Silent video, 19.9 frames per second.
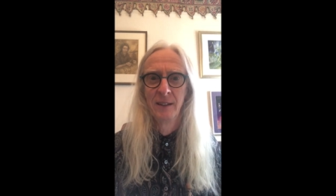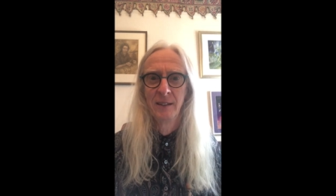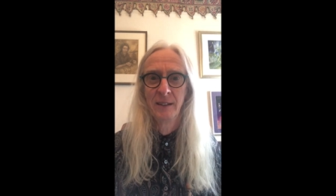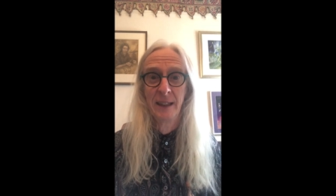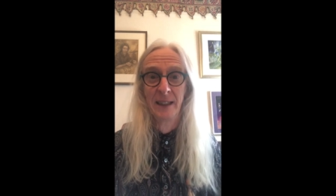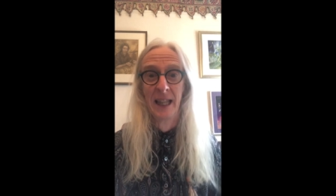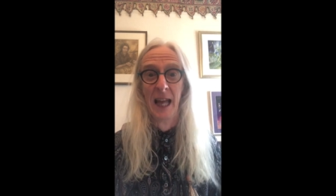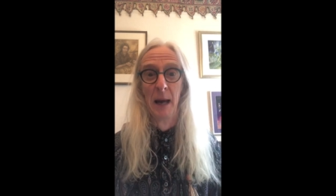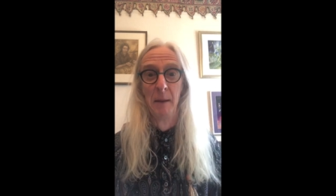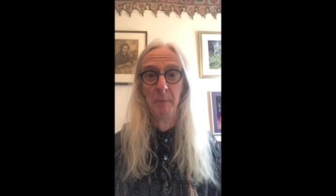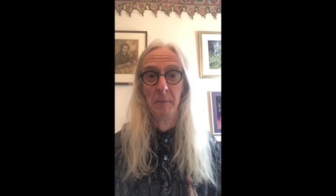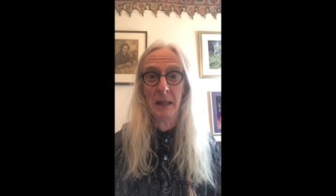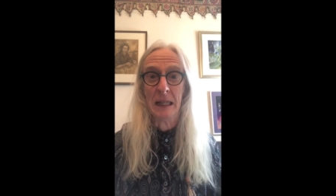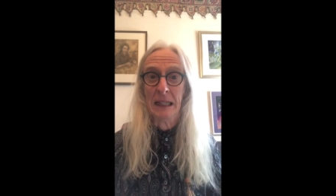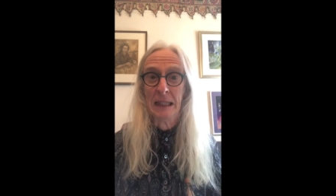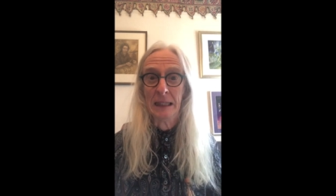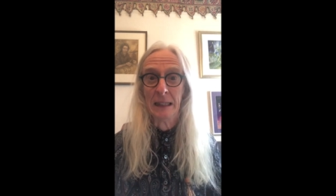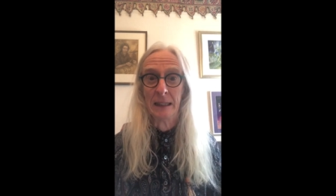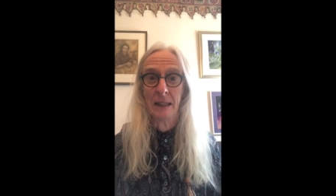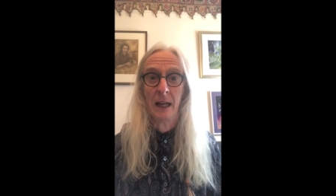Did that
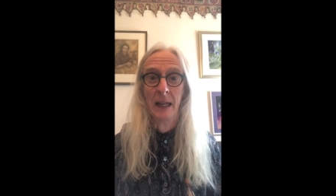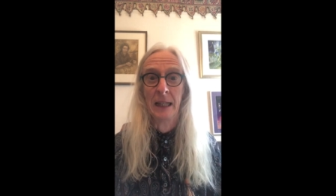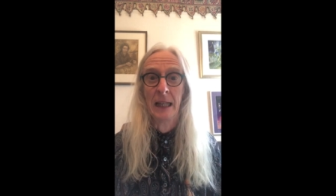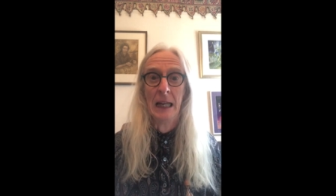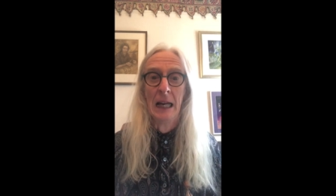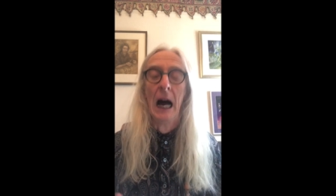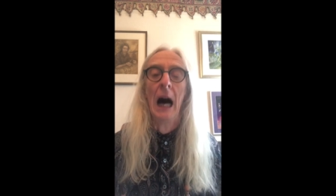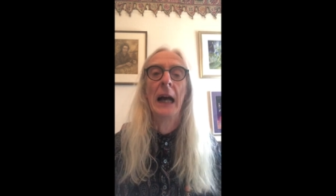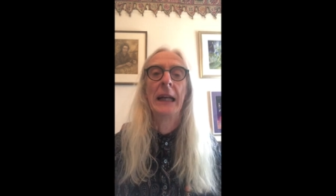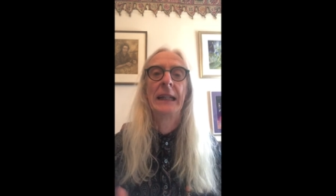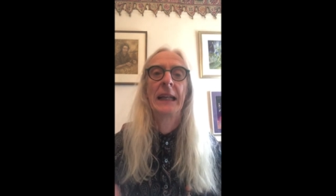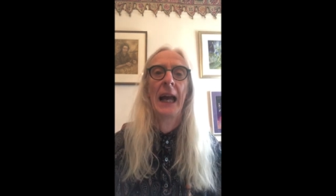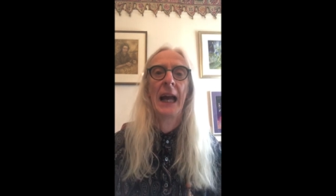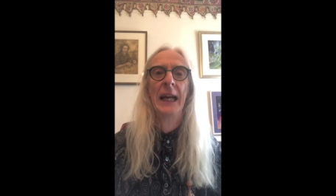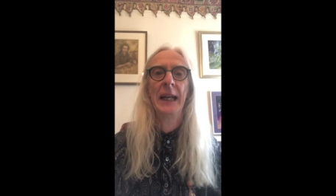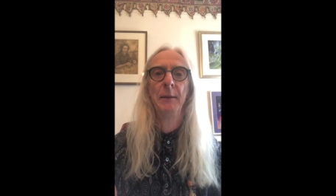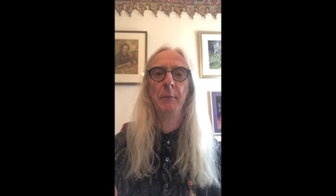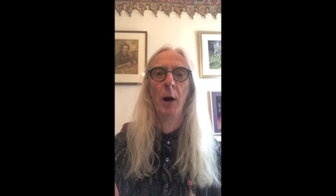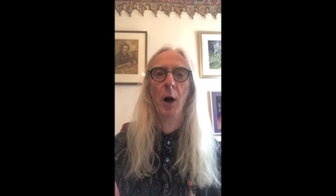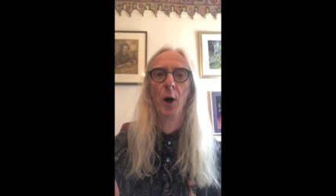mean that I
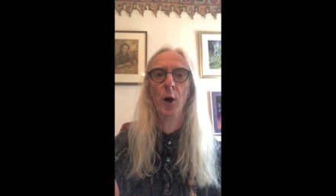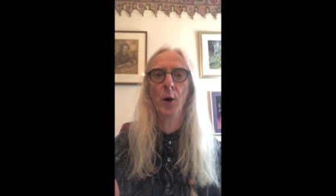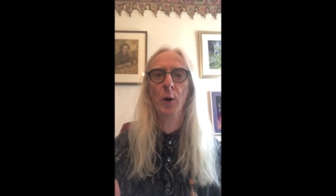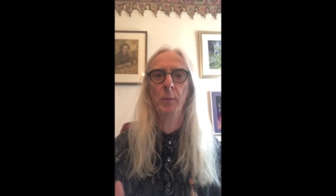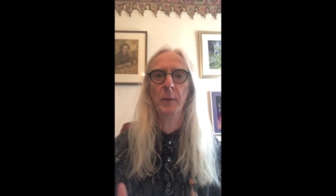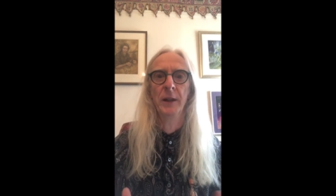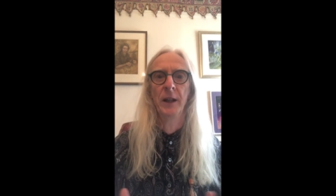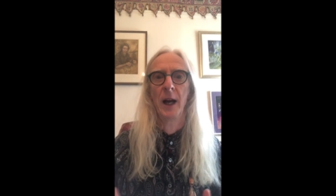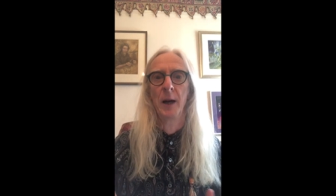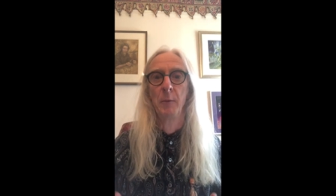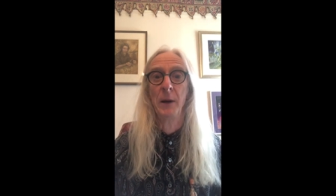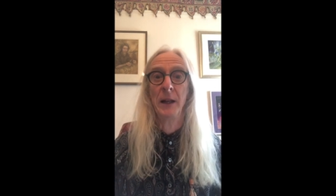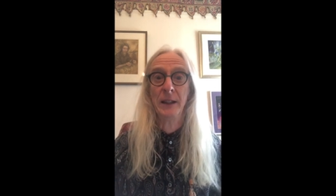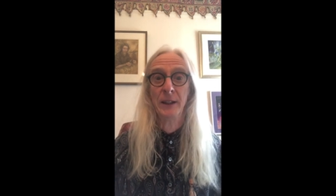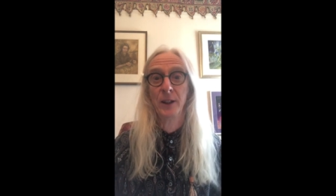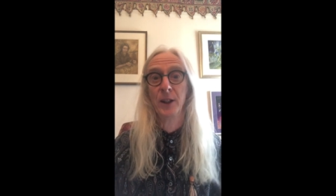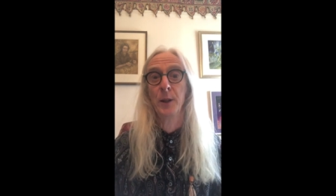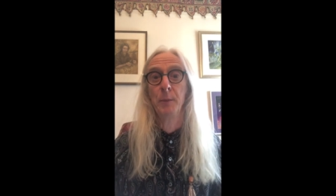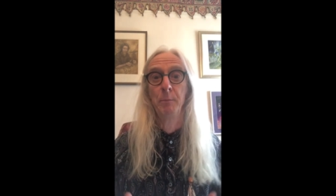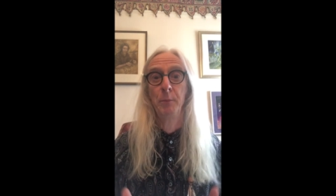came home and I
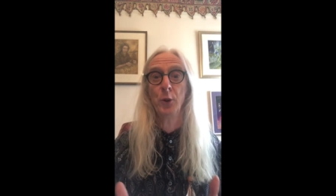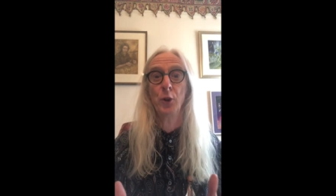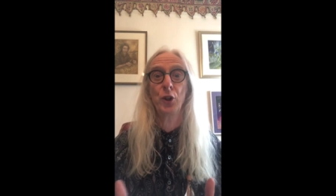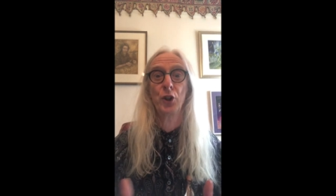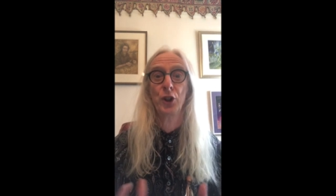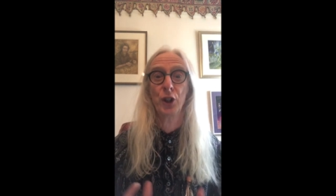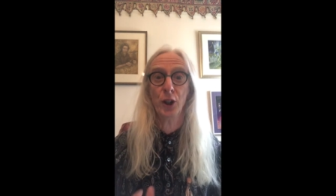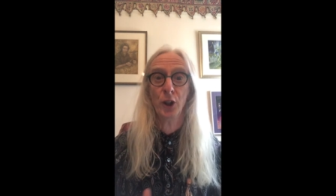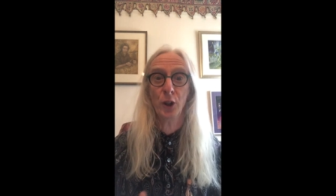went to the butcher